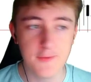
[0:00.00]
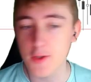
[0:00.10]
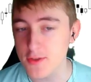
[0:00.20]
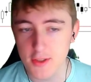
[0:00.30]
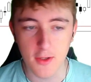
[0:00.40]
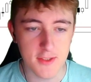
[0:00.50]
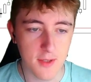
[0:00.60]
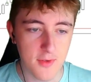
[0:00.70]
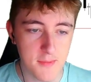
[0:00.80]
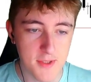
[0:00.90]
If you go to the low
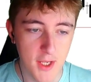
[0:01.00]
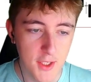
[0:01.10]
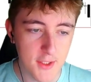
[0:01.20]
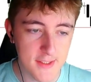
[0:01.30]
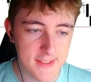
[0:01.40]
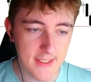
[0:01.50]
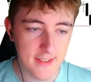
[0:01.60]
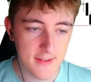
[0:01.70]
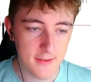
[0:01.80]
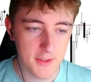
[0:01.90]
time frames, you can
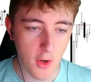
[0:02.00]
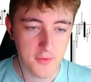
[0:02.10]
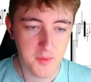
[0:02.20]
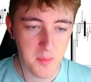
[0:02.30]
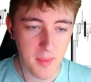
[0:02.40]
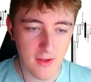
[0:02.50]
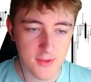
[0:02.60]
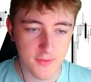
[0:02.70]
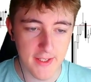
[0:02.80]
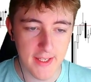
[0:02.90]
see, obviously we bounced
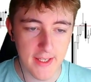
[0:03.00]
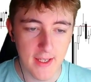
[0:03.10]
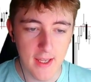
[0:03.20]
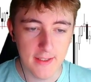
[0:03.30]
off it here,